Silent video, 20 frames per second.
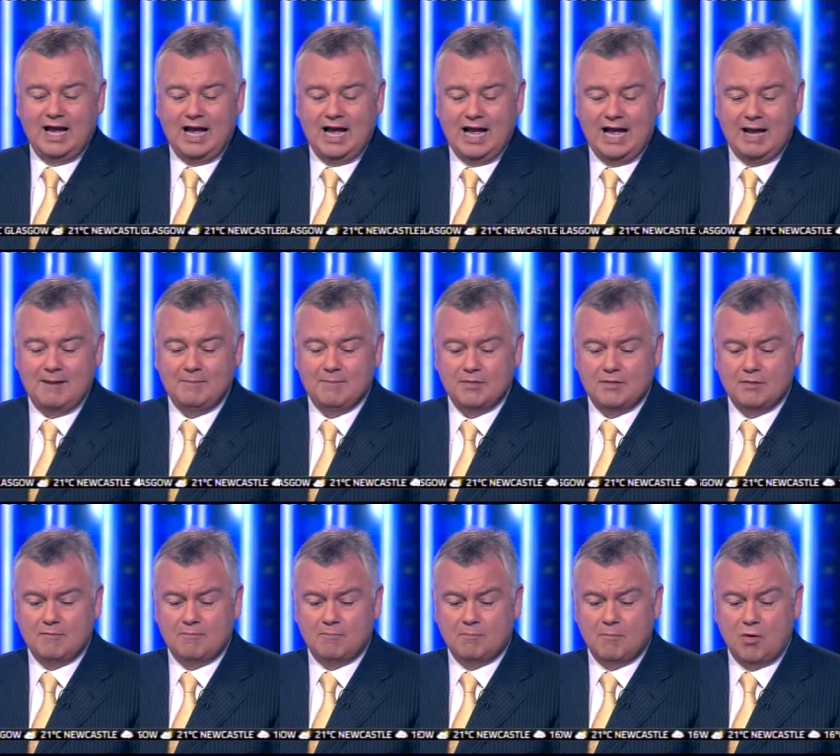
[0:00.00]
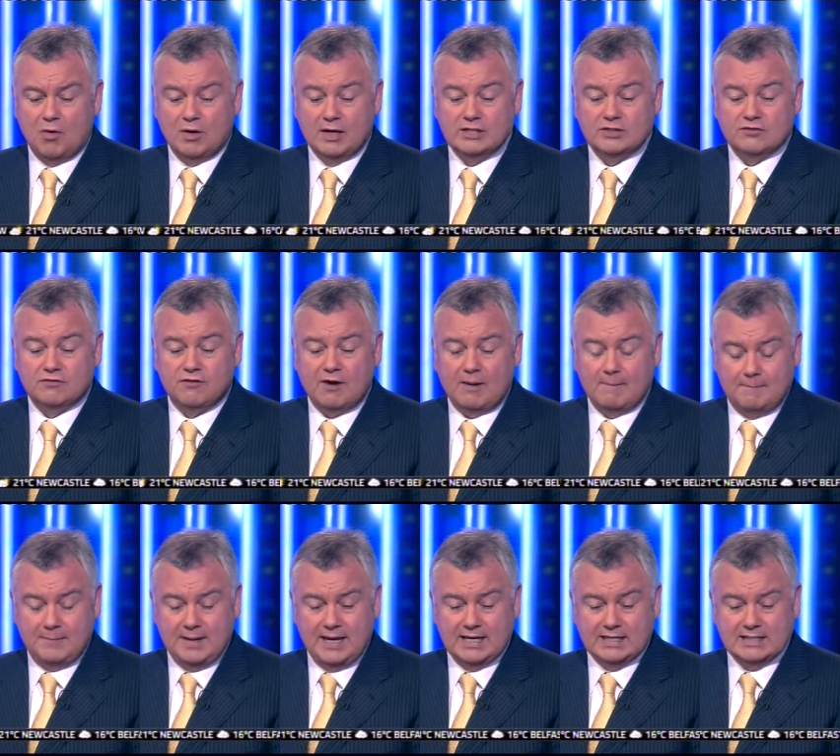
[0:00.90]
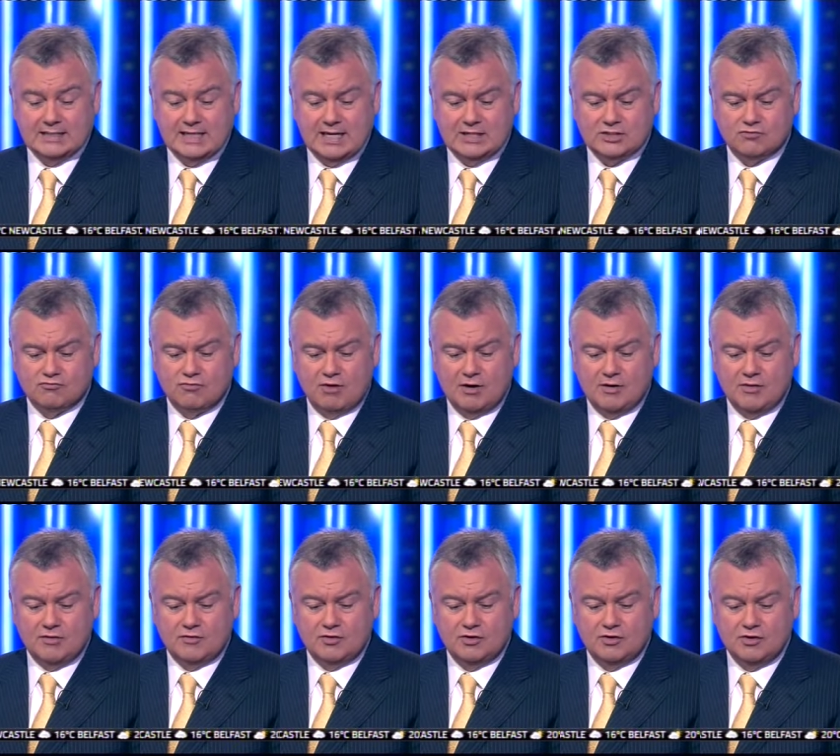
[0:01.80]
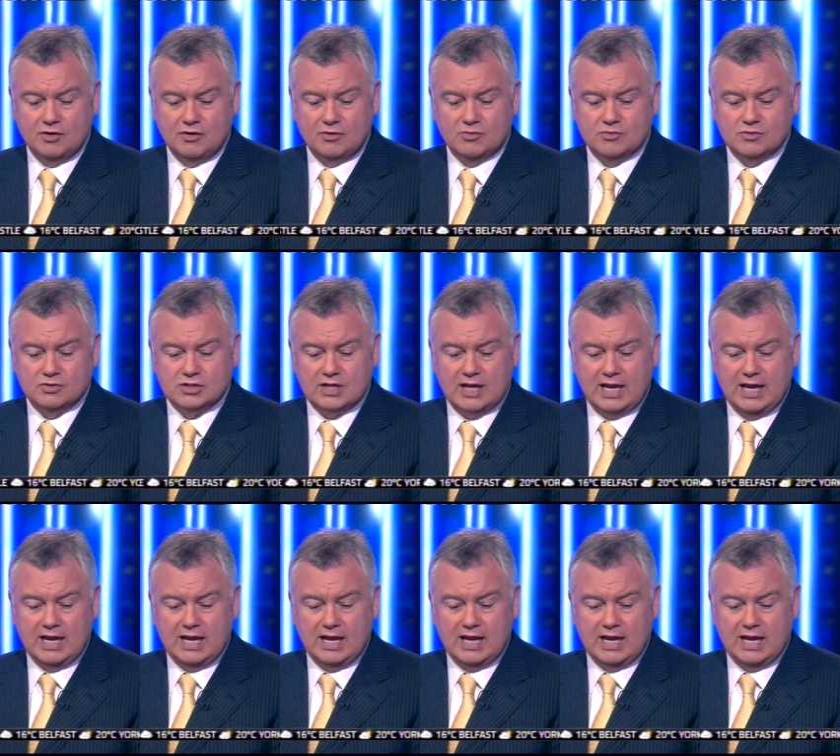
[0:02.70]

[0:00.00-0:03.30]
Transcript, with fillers: Um, the morning's front pages. Let's run through those,